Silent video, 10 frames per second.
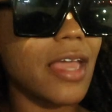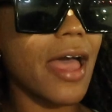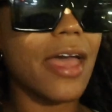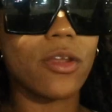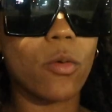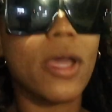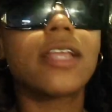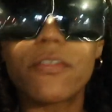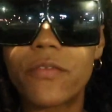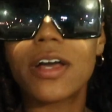I had to
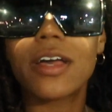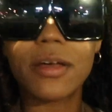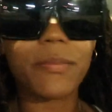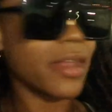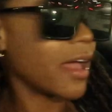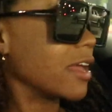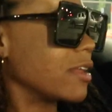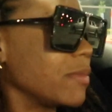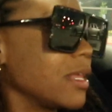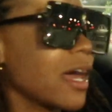wake the fuck up and I had
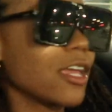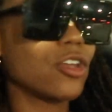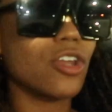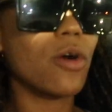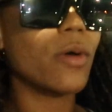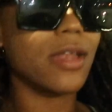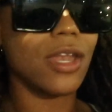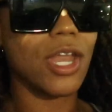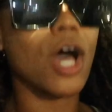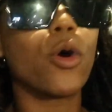to be like, you know what?
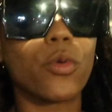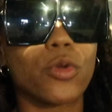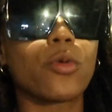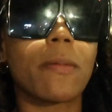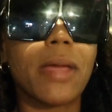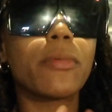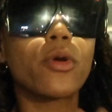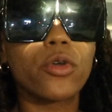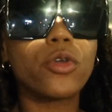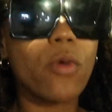No. Remember
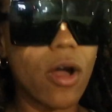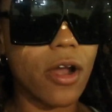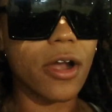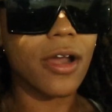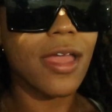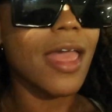who you are